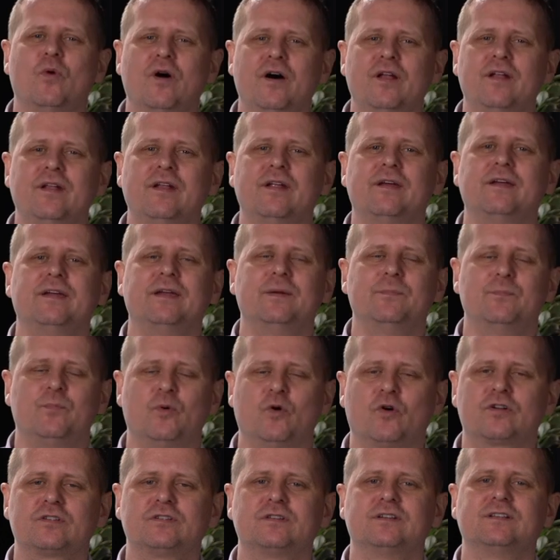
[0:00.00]
one
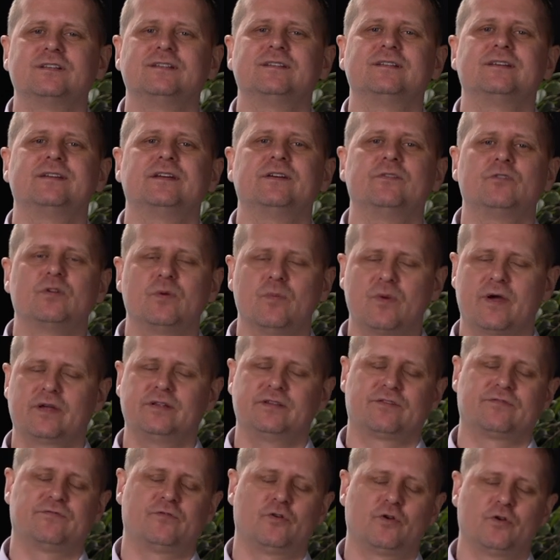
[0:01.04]
important
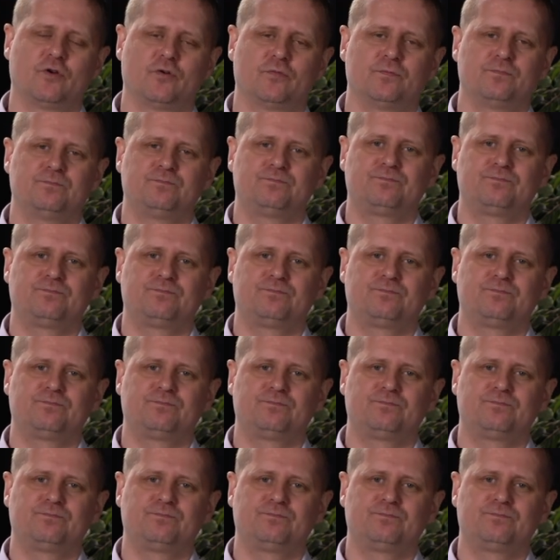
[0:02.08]
reminder for you.